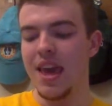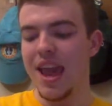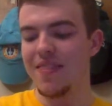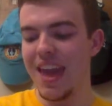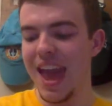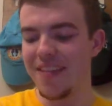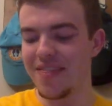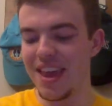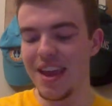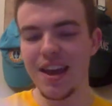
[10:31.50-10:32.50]
And they had
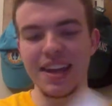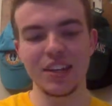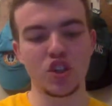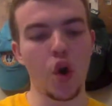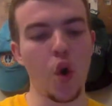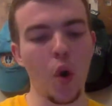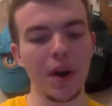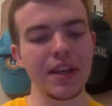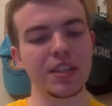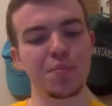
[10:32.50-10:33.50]
then a
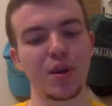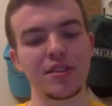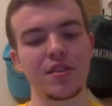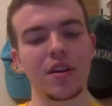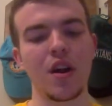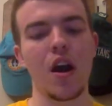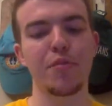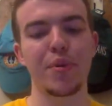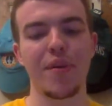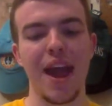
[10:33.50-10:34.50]
notorious prisoner
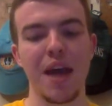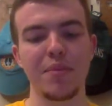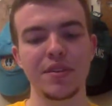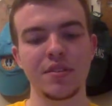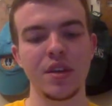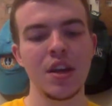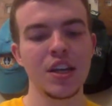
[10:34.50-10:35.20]
called Barabbas.